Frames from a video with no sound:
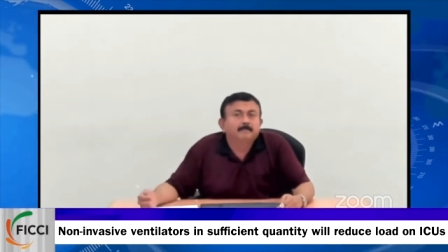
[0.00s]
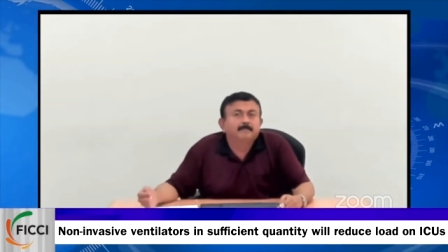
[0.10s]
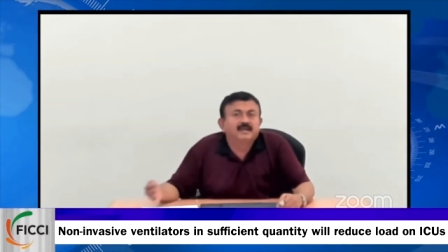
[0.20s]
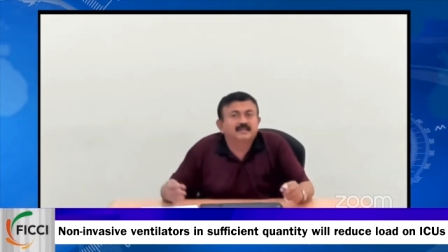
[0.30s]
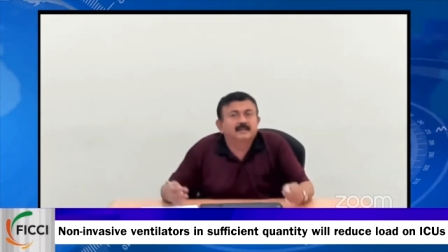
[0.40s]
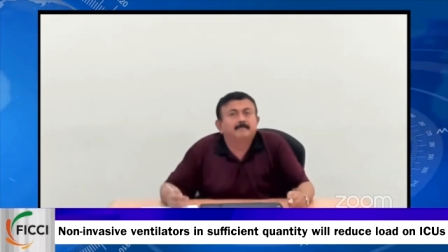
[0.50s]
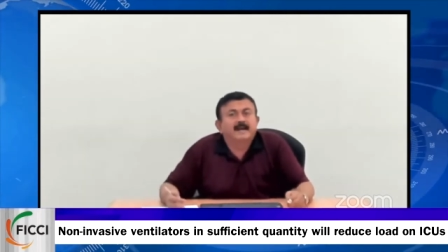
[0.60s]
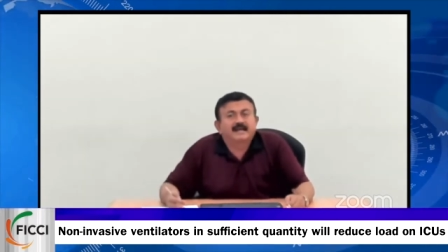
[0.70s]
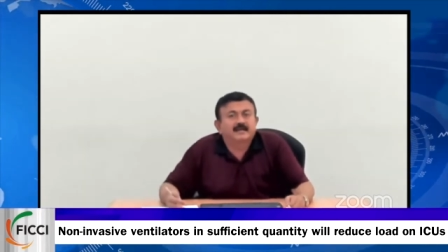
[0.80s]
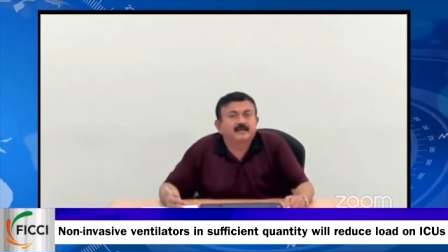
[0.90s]
Bring them
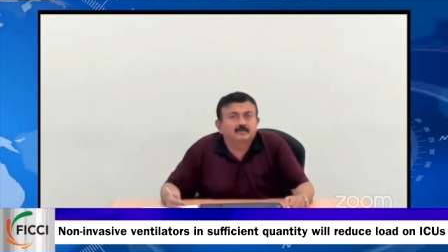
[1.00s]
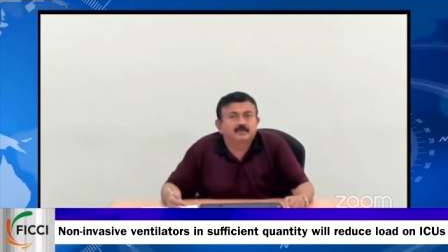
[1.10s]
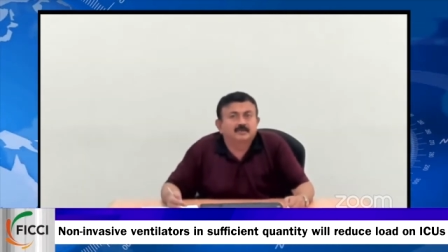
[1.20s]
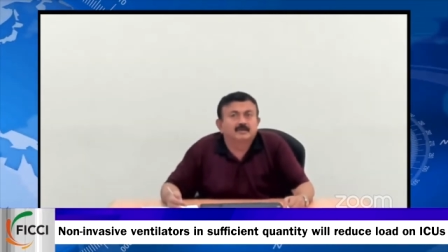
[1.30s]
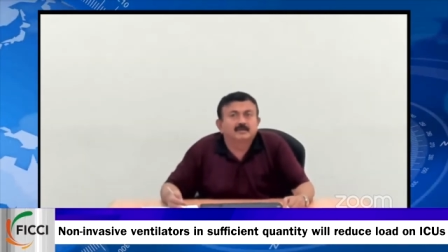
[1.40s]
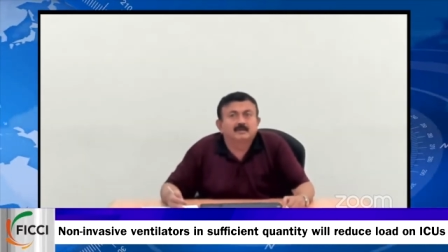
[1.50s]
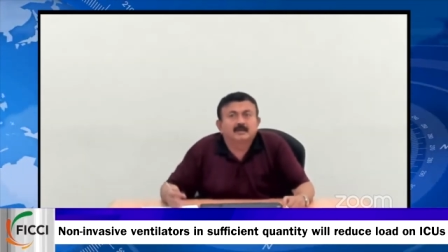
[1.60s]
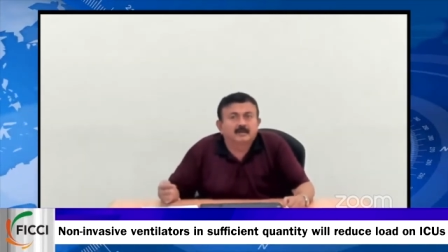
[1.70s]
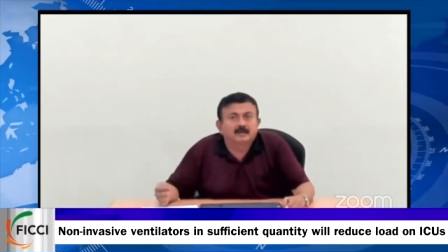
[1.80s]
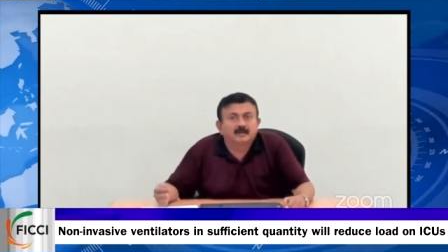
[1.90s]
back into
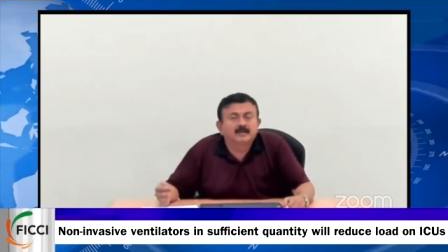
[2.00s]
the